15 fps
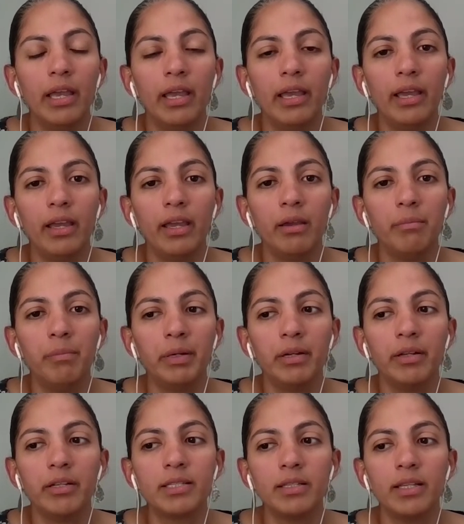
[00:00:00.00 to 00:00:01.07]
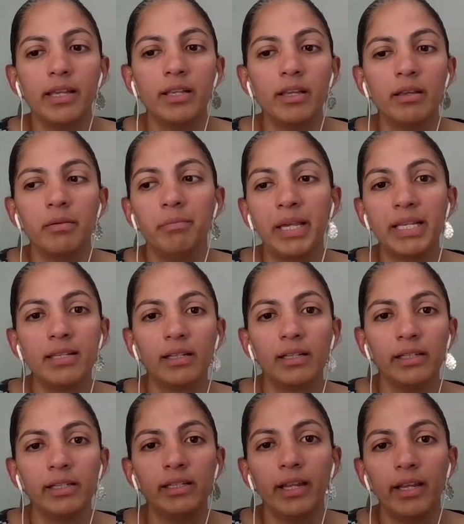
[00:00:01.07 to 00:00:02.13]
but it's
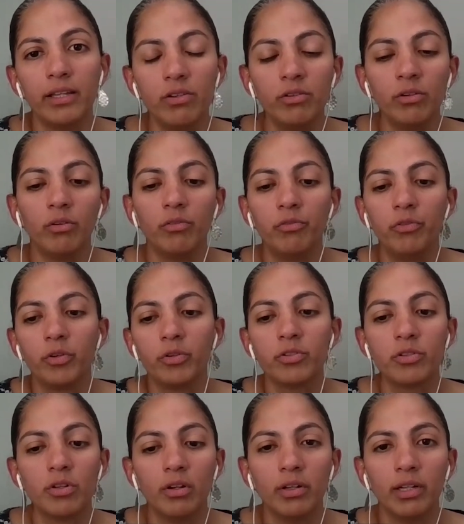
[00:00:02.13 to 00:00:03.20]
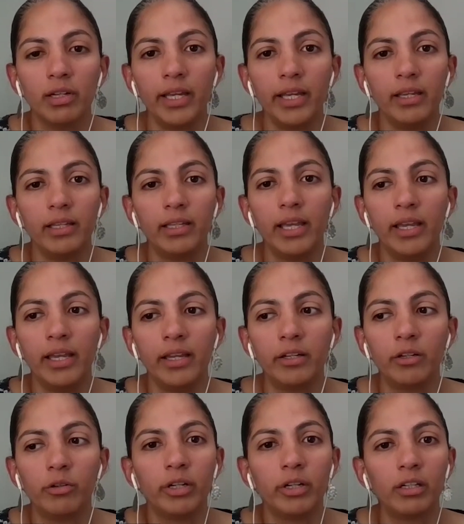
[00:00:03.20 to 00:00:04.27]
basically like focus on like
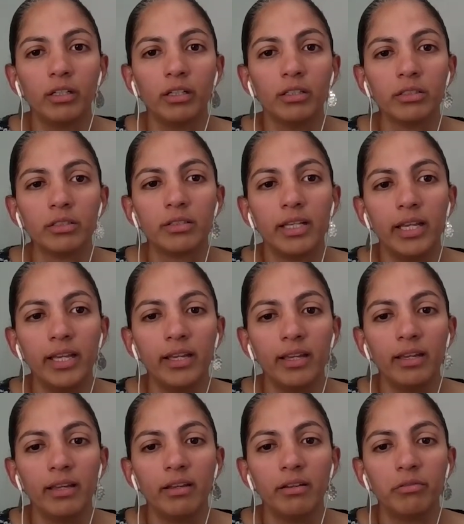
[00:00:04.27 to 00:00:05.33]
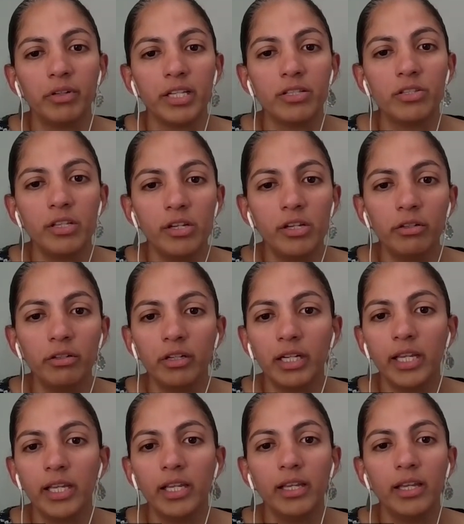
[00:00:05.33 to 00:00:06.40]
critical race
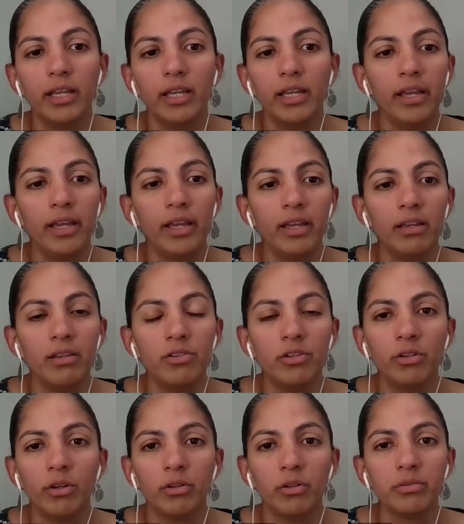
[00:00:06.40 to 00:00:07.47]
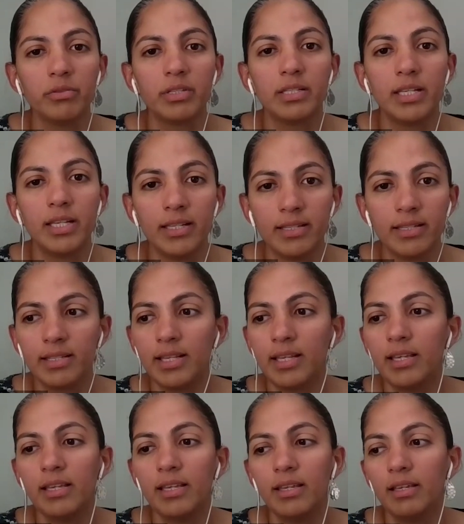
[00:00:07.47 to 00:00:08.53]
theory,
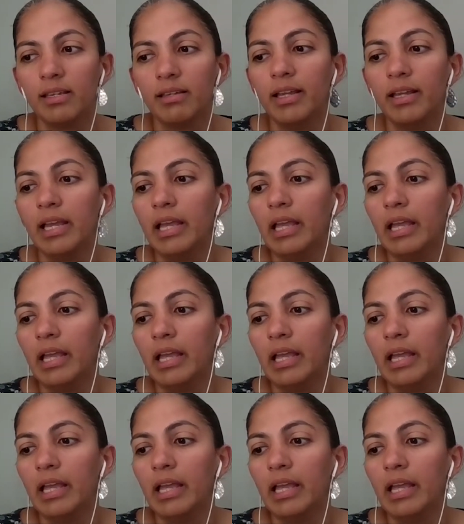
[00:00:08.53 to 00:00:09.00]
CSC,